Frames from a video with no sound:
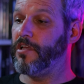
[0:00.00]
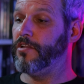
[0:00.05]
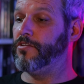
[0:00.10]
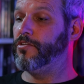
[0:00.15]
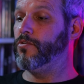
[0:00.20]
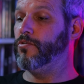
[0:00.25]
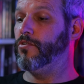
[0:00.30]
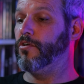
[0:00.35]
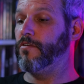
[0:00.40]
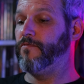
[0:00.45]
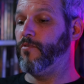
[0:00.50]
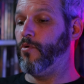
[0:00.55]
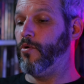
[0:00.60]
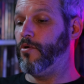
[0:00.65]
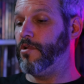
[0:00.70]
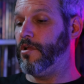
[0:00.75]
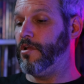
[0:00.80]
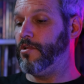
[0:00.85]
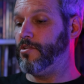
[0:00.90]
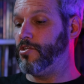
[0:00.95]
I do look
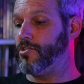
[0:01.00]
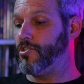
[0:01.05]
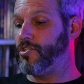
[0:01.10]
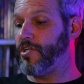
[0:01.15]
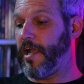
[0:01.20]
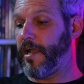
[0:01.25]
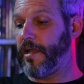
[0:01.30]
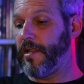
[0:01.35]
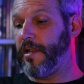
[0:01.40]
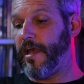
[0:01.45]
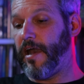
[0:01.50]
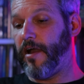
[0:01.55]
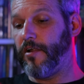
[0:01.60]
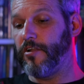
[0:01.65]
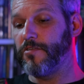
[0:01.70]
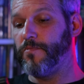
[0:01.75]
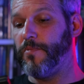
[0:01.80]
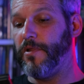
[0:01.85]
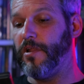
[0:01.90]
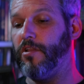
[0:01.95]
forward to checking it out.
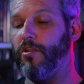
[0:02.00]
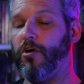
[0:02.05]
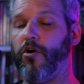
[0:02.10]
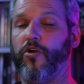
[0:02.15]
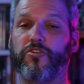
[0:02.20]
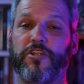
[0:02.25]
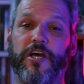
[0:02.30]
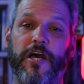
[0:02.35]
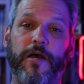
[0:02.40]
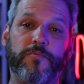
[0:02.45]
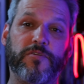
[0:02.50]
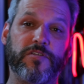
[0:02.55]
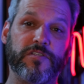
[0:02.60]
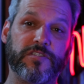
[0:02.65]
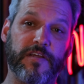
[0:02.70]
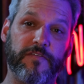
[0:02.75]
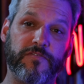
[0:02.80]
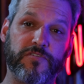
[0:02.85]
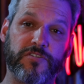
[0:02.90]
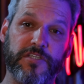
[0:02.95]
It's been a long time
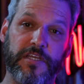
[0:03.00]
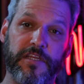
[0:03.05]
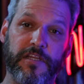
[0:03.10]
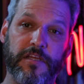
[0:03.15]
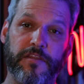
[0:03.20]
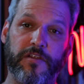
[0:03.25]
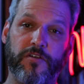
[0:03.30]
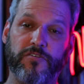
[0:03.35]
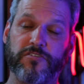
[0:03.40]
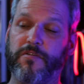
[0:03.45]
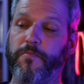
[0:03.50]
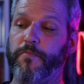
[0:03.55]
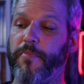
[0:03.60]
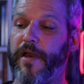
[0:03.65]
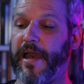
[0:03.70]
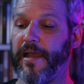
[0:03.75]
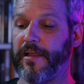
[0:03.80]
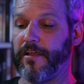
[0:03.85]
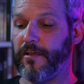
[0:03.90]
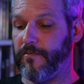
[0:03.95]
since I've seen it. There's the
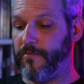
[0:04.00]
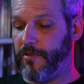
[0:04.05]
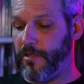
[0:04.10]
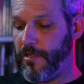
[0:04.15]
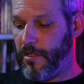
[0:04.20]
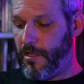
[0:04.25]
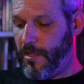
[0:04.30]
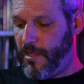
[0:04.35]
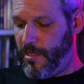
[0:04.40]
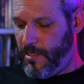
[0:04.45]
back of it.